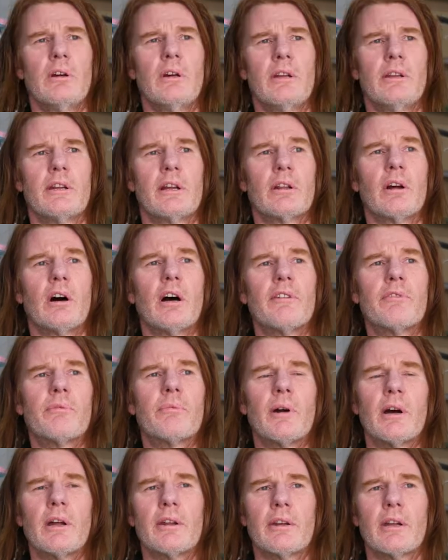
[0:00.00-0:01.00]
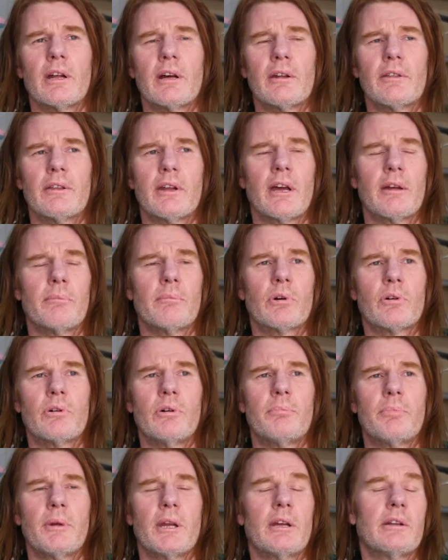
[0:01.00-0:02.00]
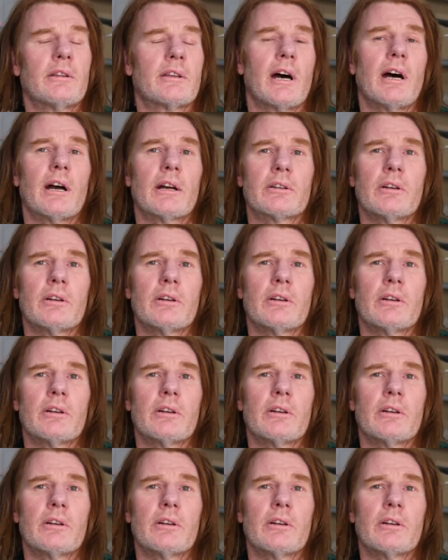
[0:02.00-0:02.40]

in their life where, you know, they could be at dark